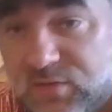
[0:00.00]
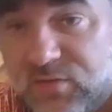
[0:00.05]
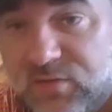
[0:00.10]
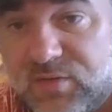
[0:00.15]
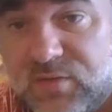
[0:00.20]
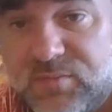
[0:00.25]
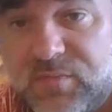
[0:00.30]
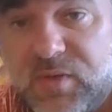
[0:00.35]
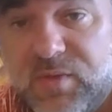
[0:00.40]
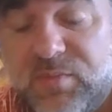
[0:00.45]
to
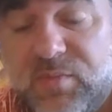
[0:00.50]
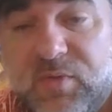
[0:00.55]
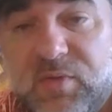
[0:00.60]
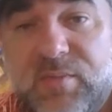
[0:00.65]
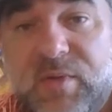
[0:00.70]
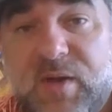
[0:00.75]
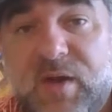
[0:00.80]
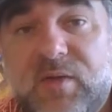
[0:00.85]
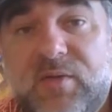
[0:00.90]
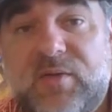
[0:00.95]
some people
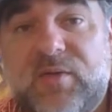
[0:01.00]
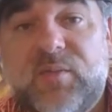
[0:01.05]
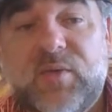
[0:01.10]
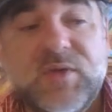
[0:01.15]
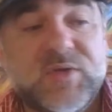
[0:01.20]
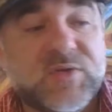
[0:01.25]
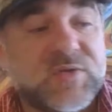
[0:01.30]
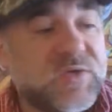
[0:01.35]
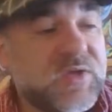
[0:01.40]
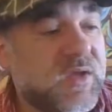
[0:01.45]
about,
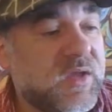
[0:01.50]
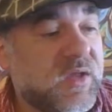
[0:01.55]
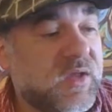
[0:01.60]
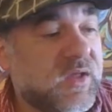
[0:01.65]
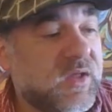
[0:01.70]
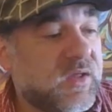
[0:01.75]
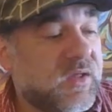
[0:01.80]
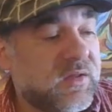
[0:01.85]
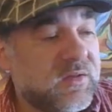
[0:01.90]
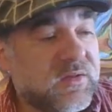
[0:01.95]
which
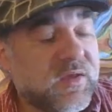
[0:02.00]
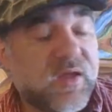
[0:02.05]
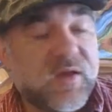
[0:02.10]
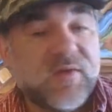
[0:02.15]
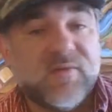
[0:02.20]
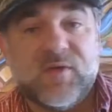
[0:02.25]
is kind of